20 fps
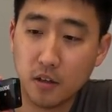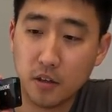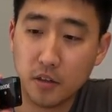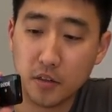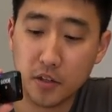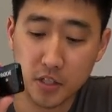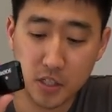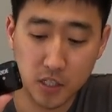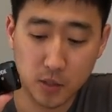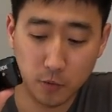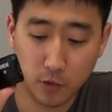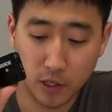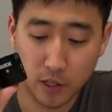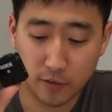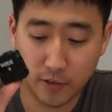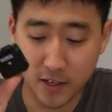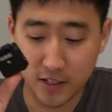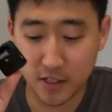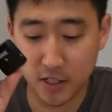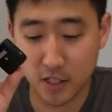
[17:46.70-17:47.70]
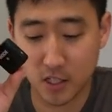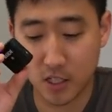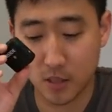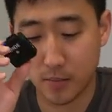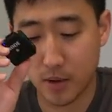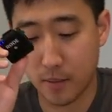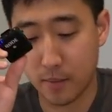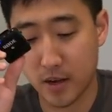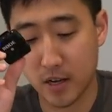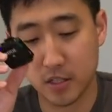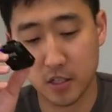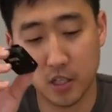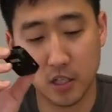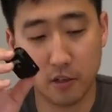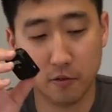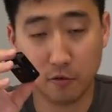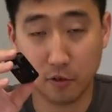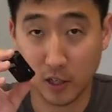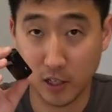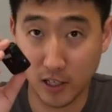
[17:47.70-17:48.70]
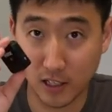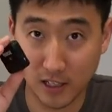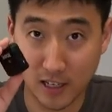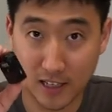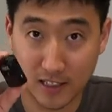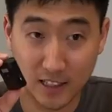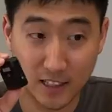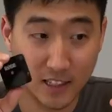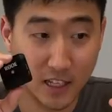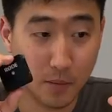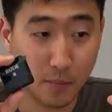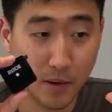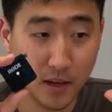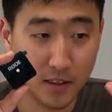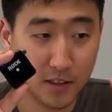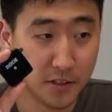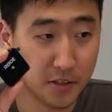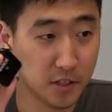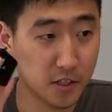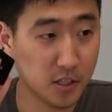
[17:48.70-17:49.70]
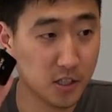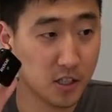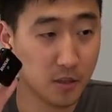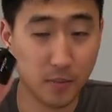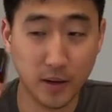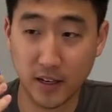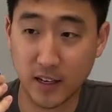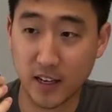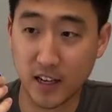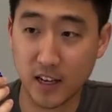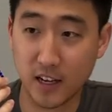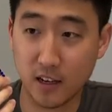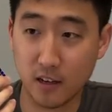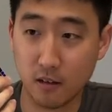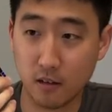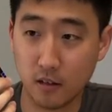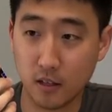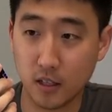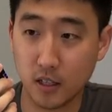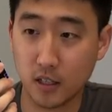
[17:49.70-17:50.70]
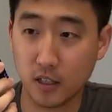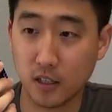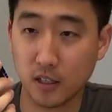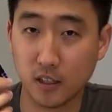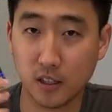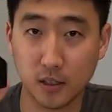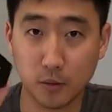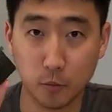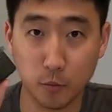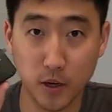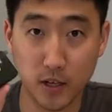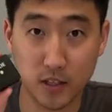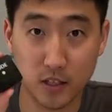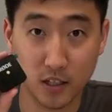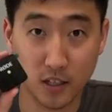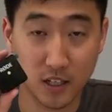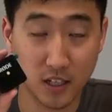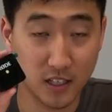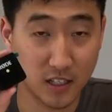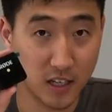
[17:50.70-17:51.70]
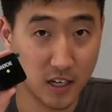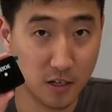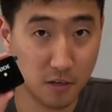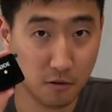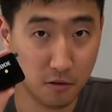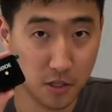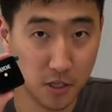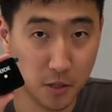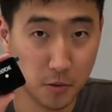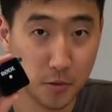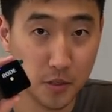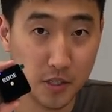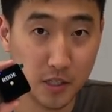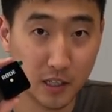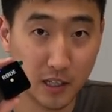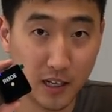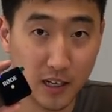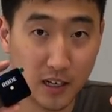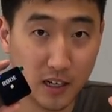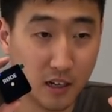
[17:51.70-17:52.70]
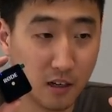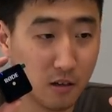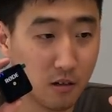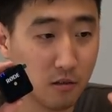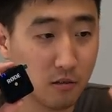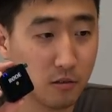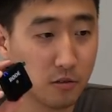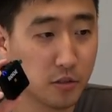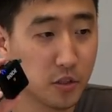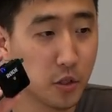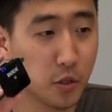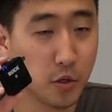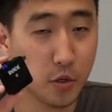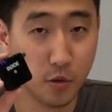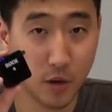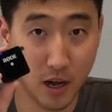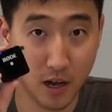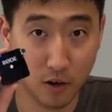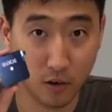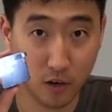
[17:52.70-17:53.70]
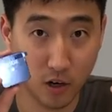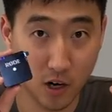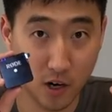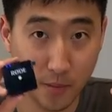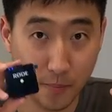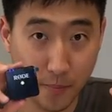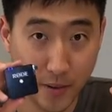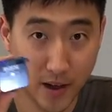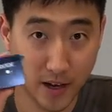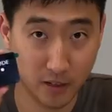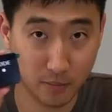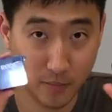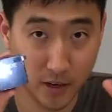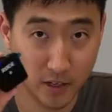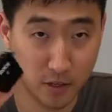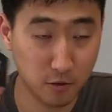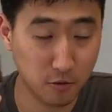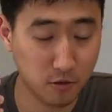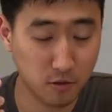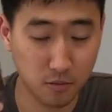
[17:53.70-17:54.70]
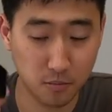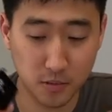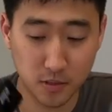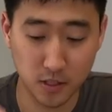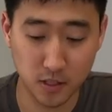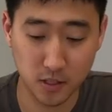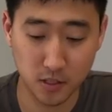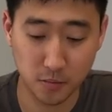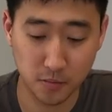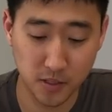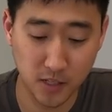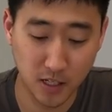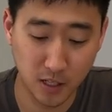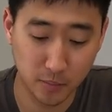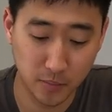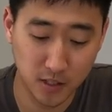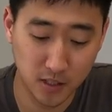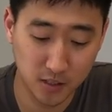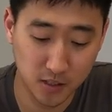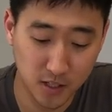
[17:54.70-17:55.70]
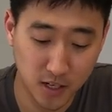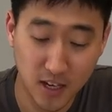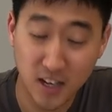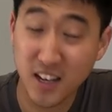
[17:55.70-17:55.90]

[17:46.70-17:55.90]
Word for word: this is a really great system. I'm actually really glad that they made this system. I can't um, wait to continue to use this a lot. I'll show you how compact my YouTube system setup is.